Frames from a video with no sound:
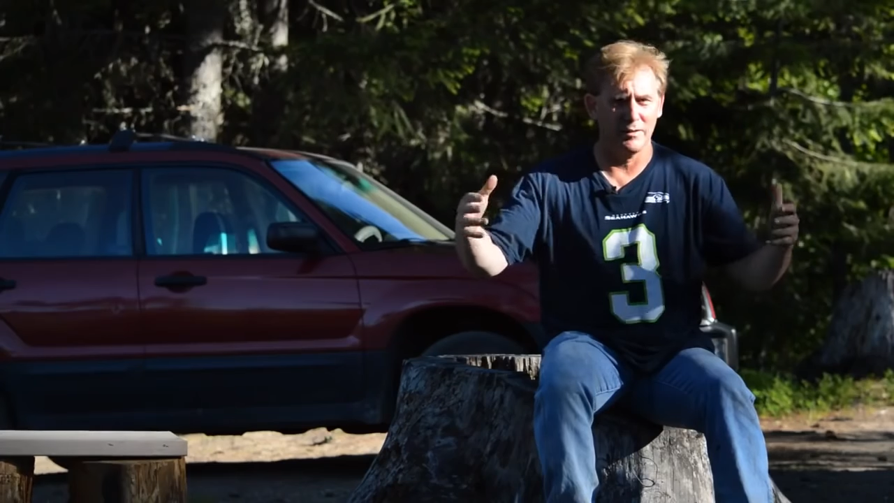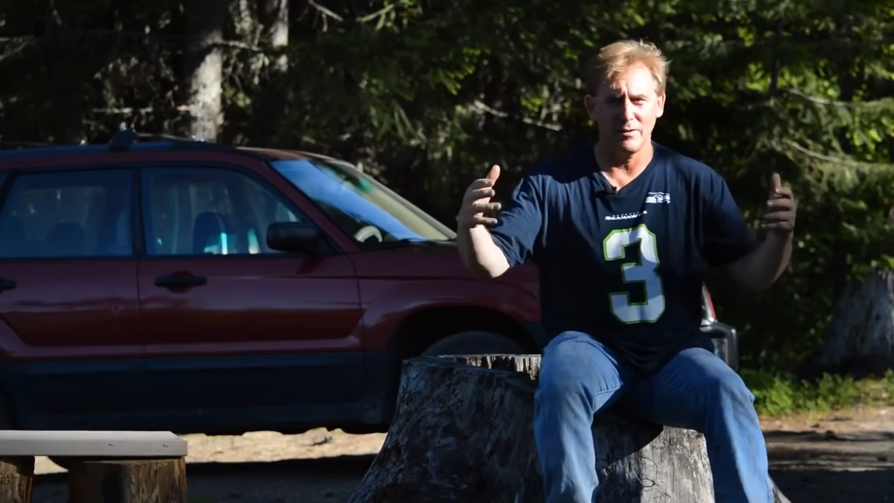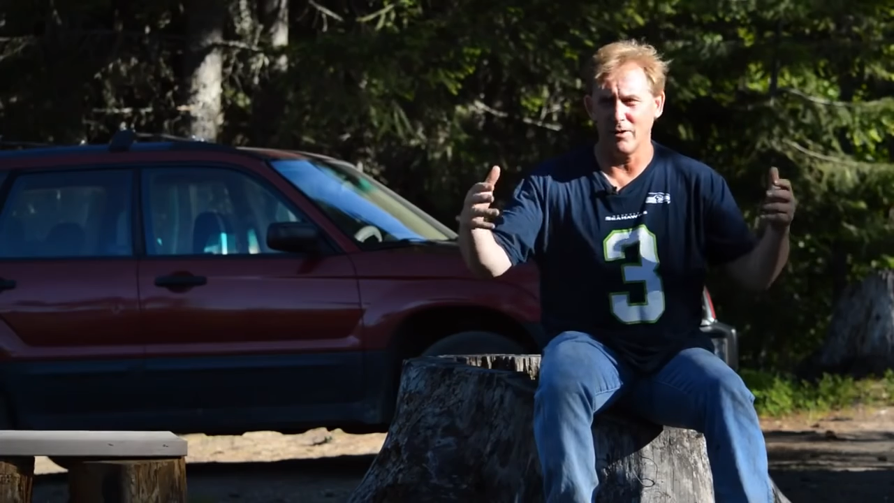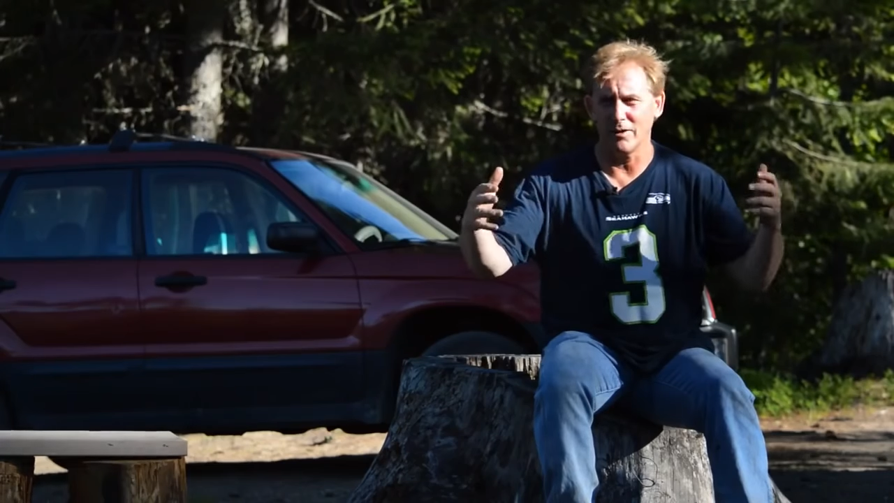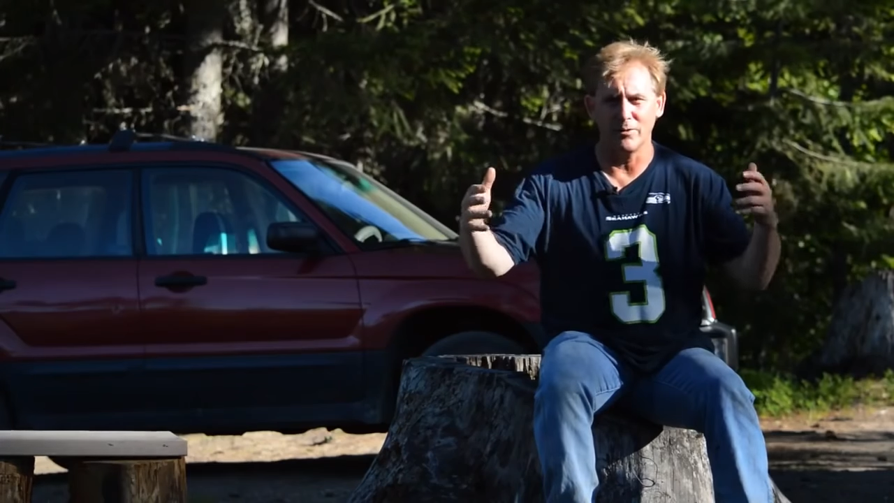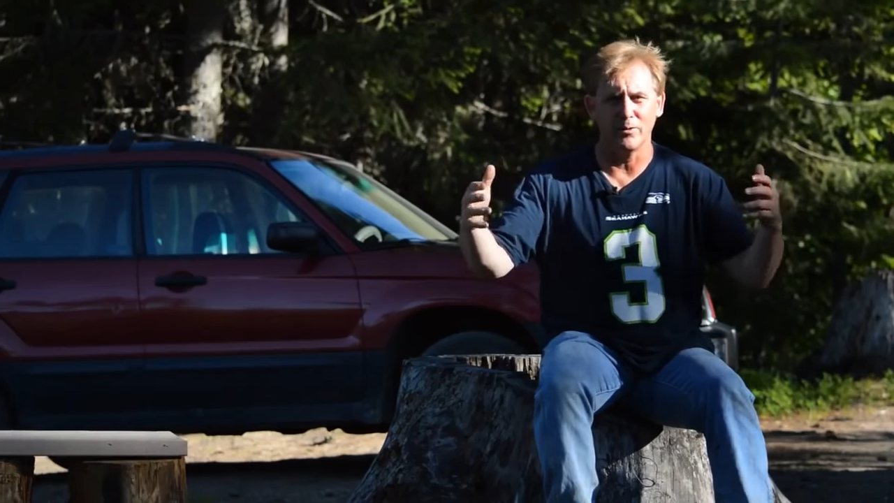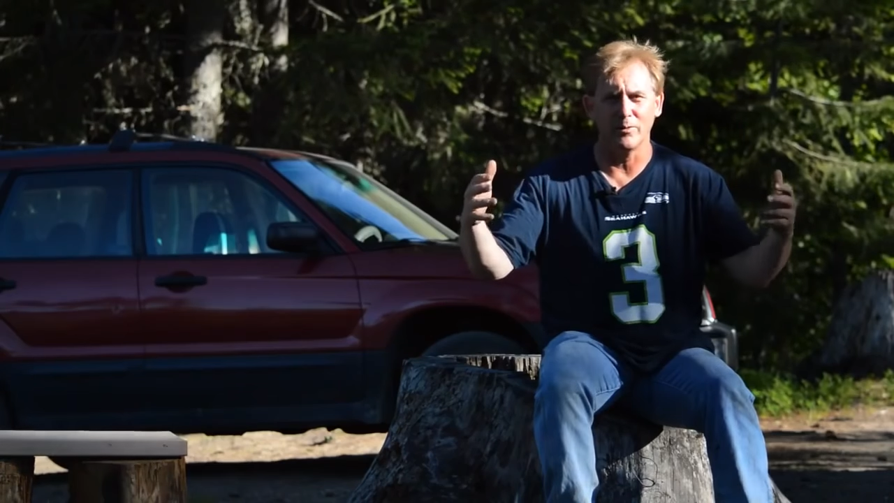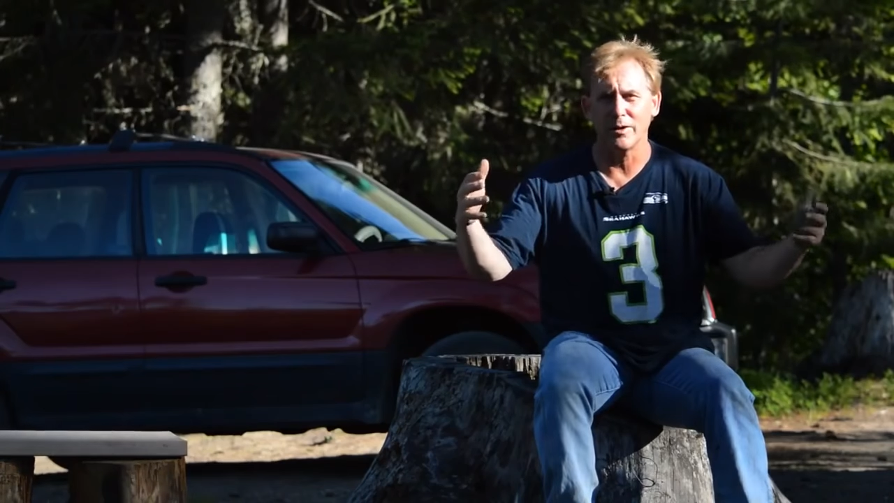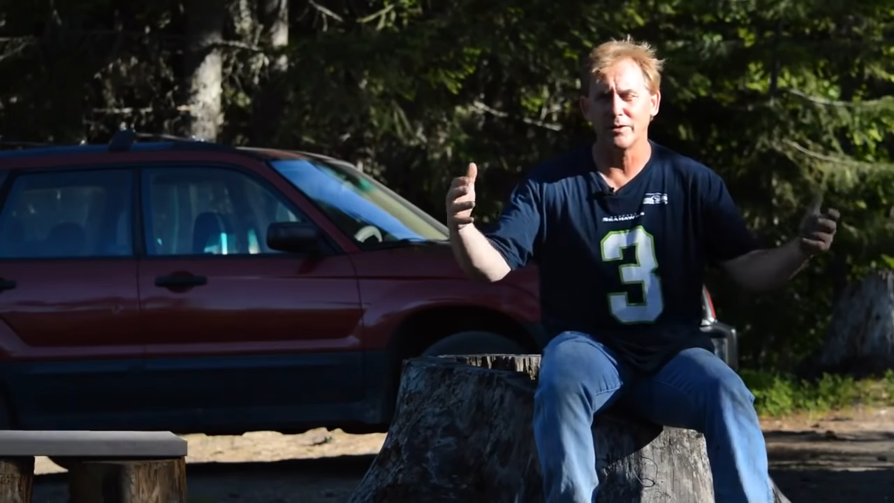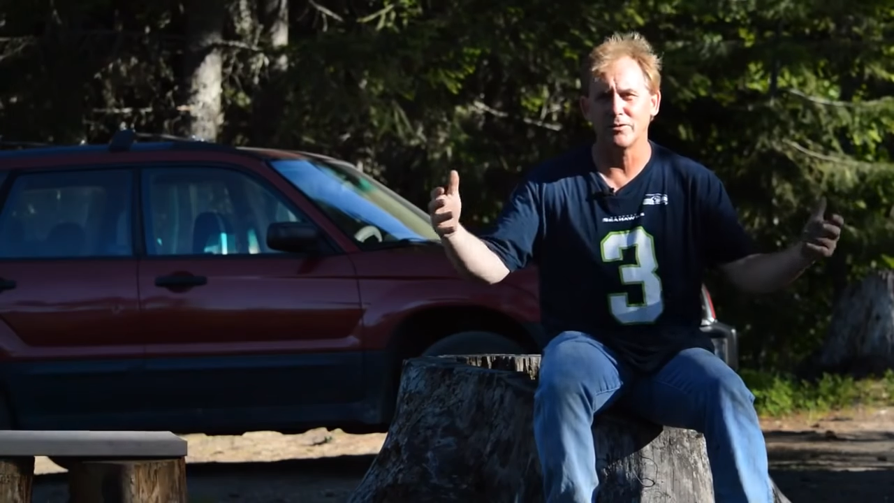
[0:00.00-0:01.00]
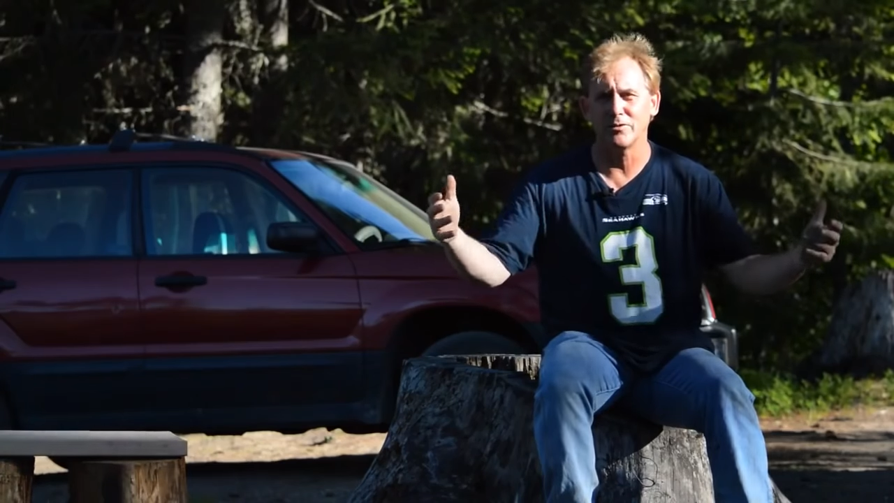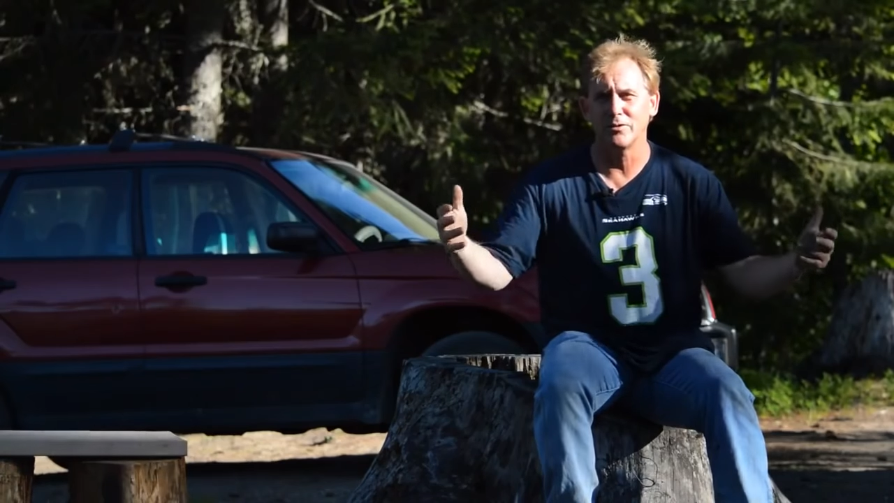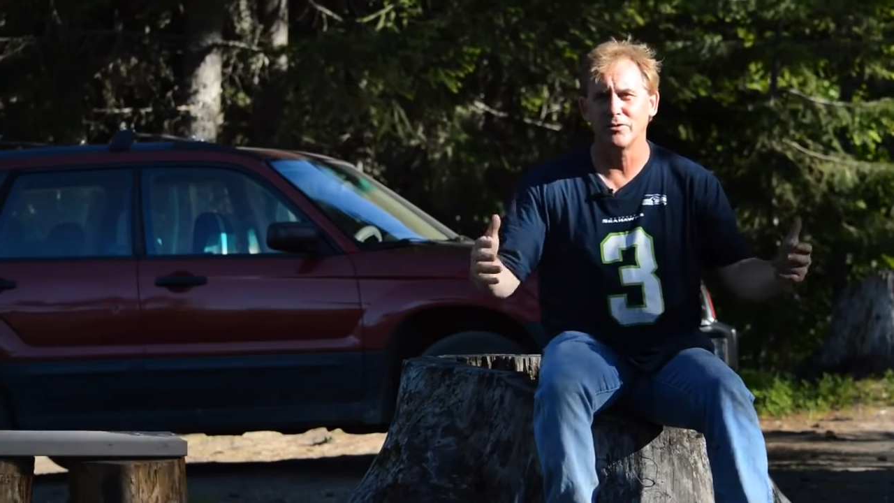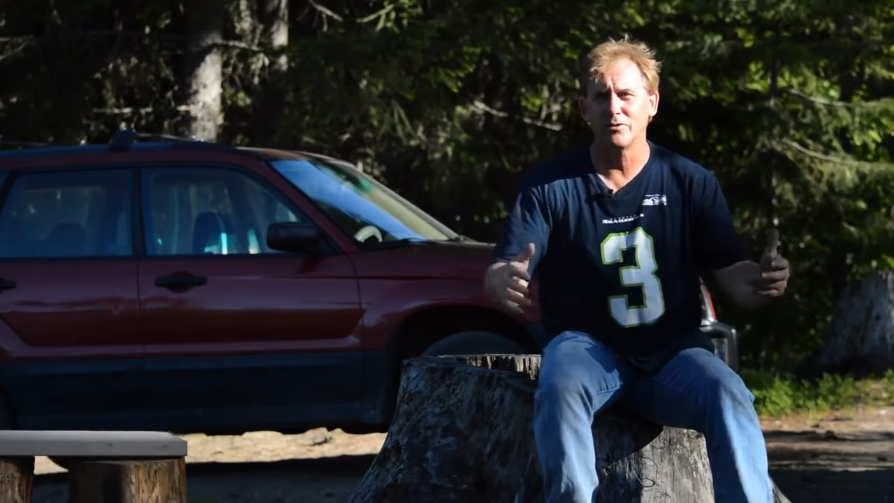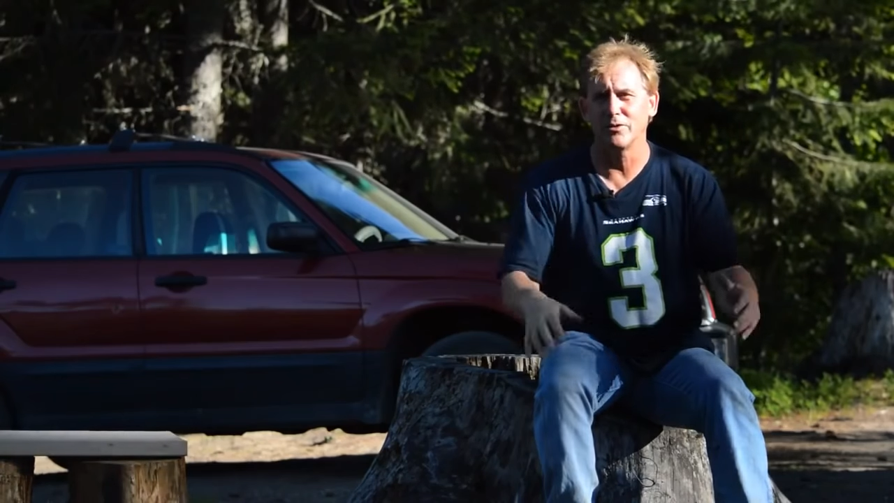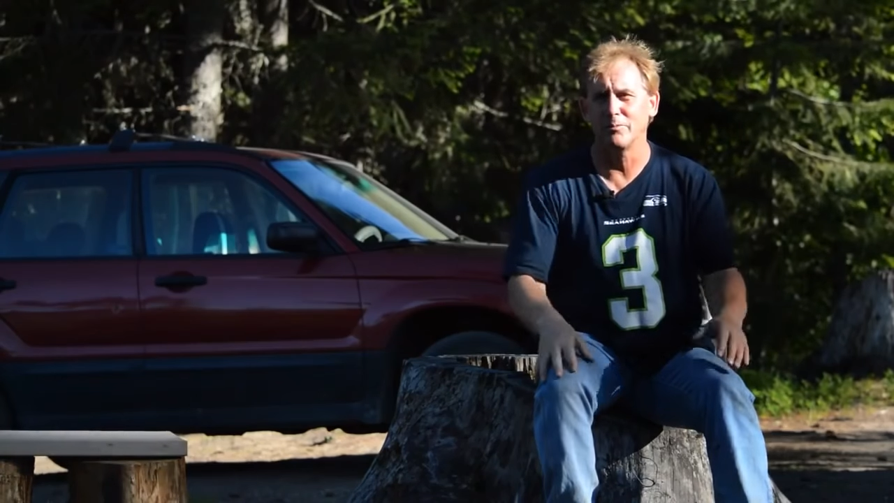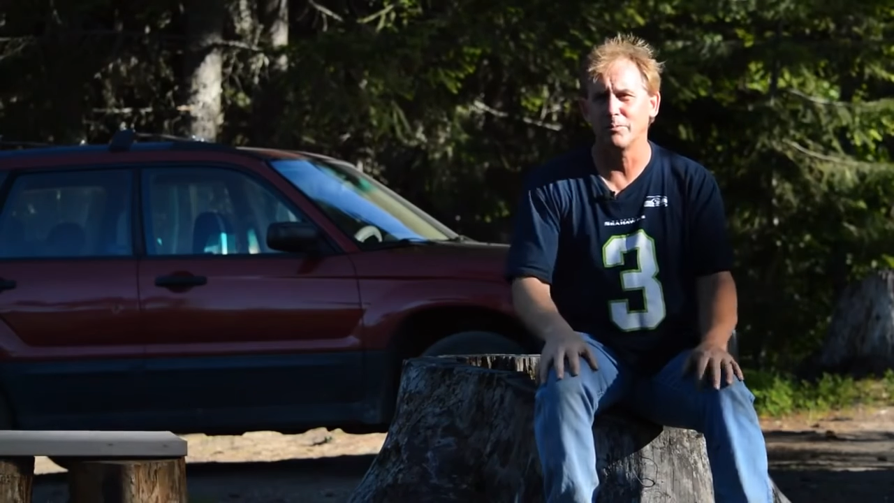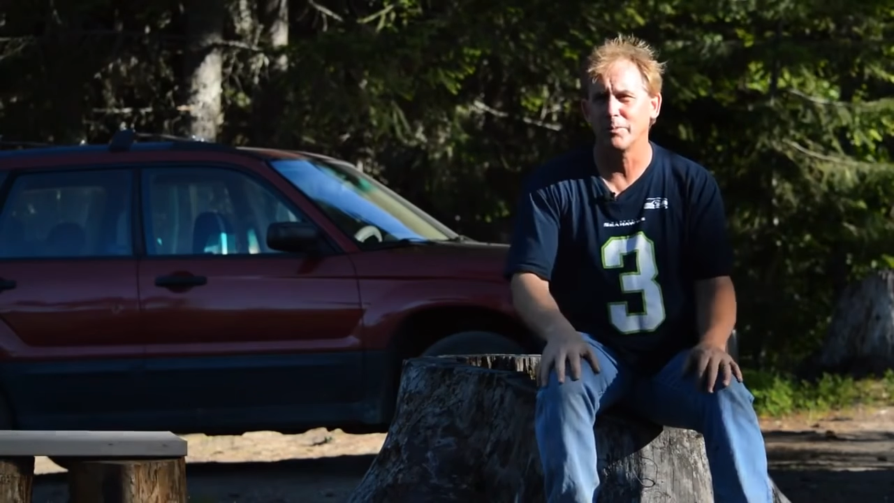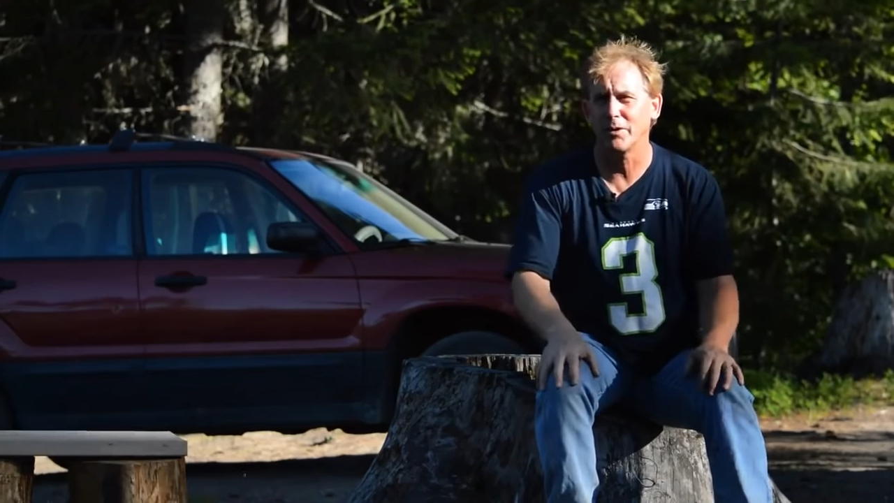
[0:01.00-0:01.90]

you know, I don't know if I should